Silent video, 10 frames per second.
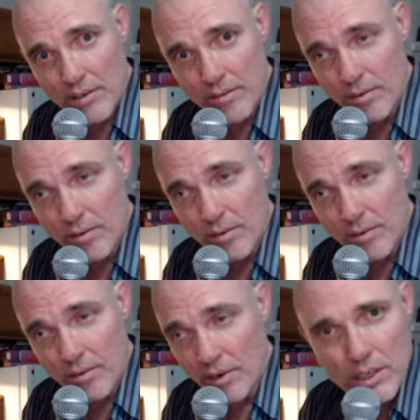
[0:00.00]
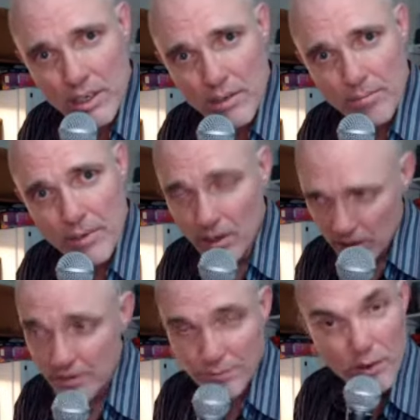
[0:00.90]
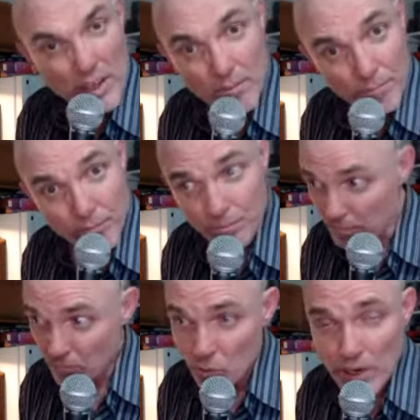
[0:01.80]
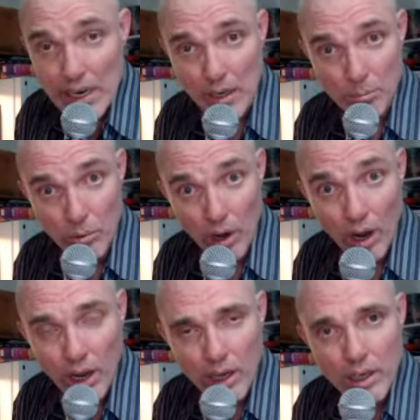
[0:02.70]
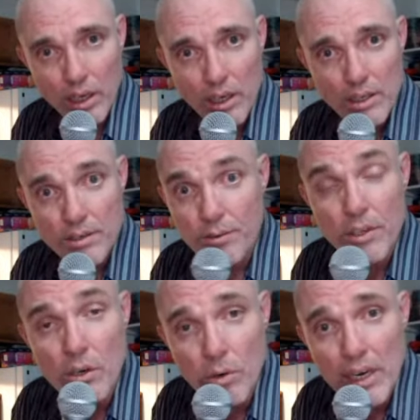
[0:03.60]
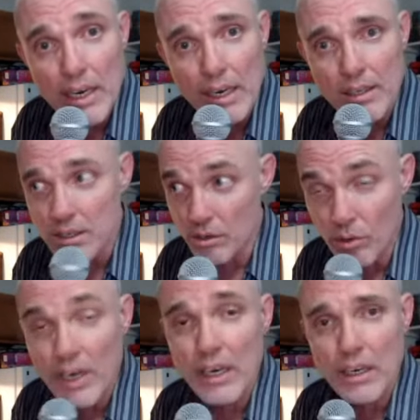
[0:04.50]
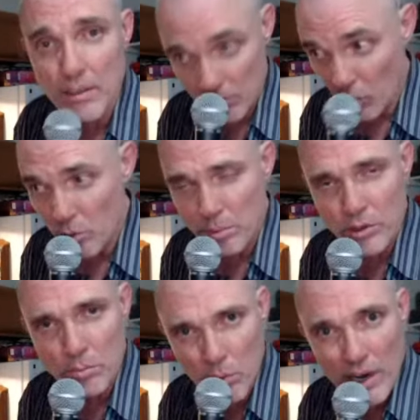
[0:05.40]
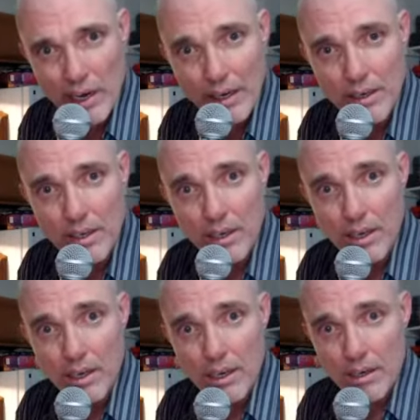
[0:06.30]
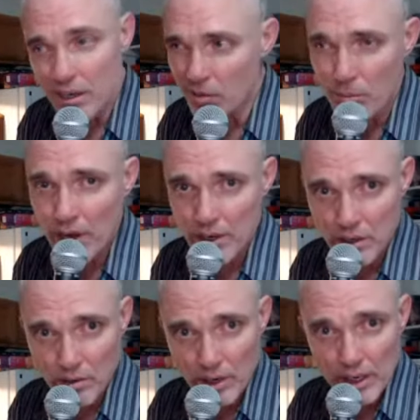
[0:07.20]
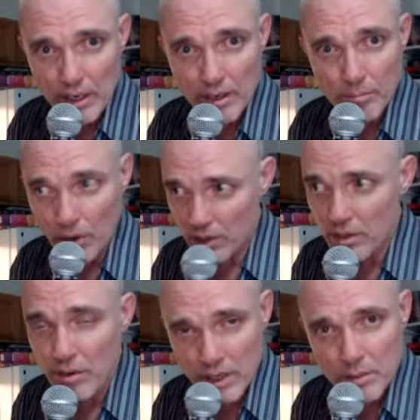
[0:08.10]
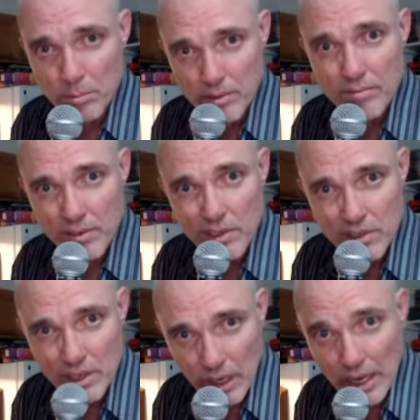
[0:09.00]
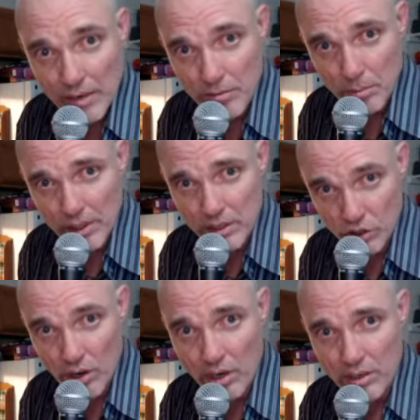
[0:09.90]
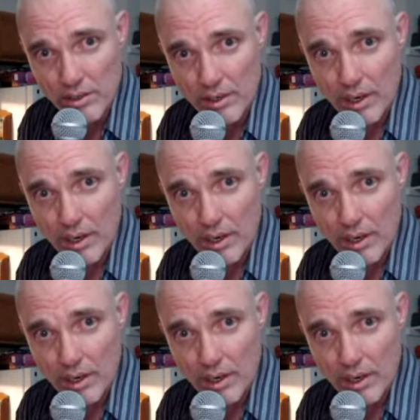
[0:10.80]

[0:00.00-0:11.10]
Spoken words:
Right? Why do you send them there? It's for the Greek, brah. It's for the Greek. This Greek can open your brain, Not modern Greek. Modern Greek's been enslaved by the church.